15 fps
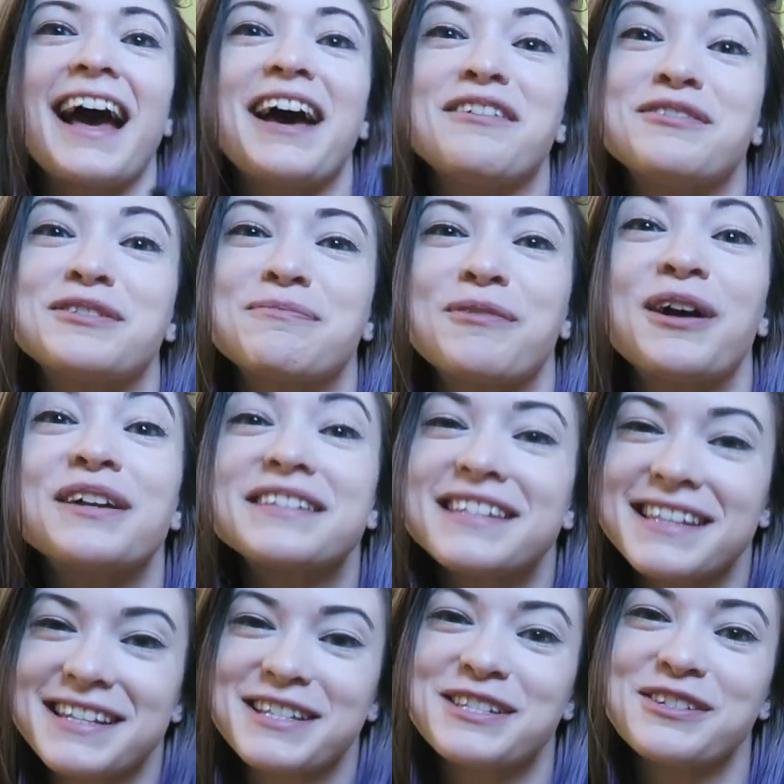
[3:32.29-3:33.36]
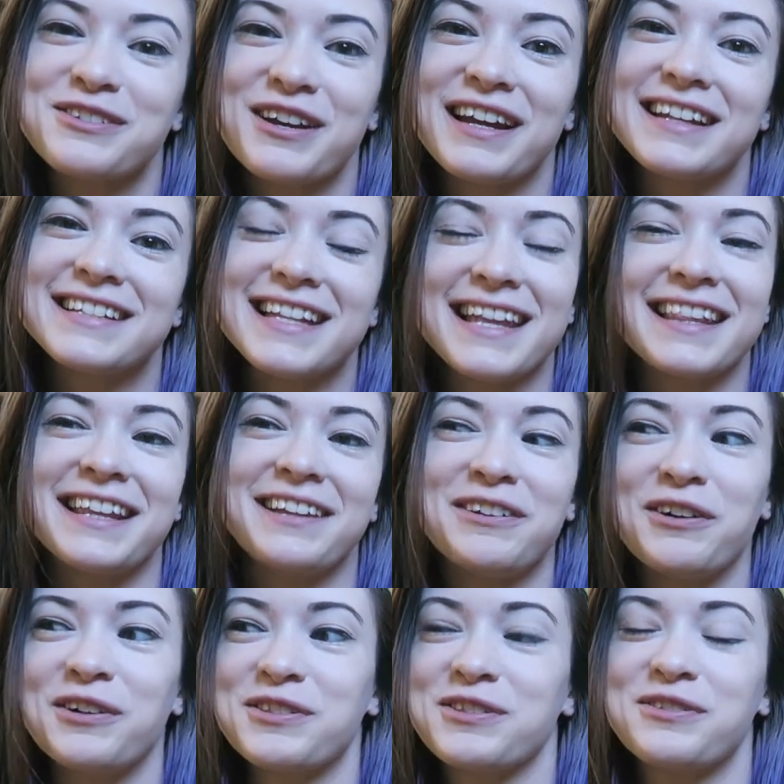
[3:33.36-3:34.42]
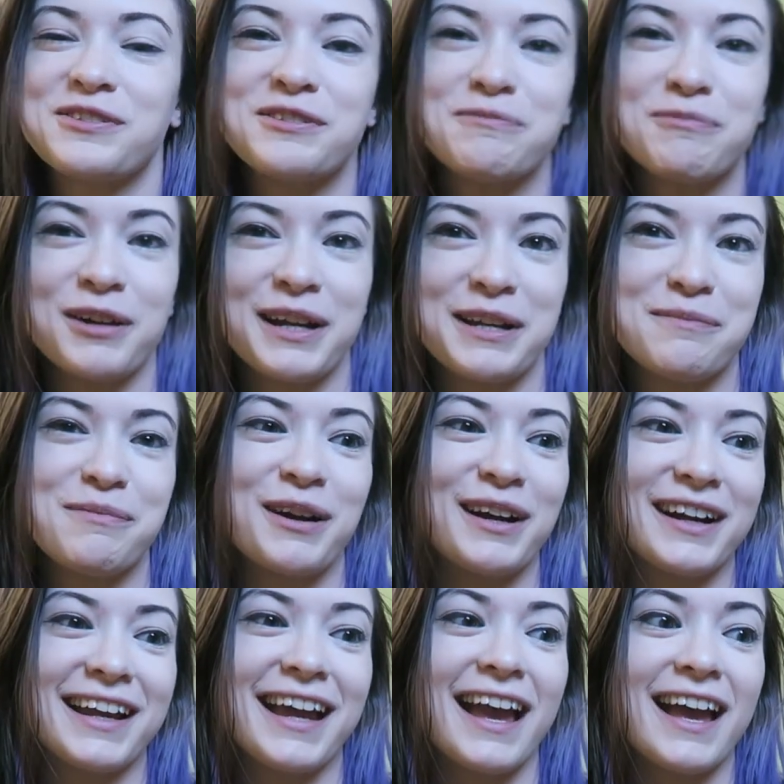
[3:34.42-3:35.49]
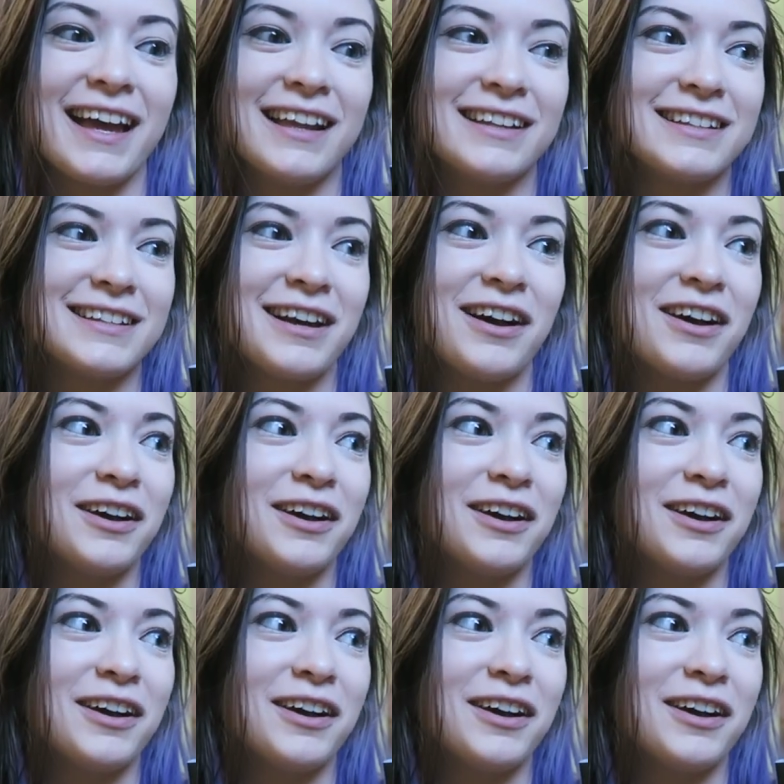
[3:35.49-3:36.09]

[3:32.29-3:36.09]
I was brought to the Strand and then also to Bryant Park, and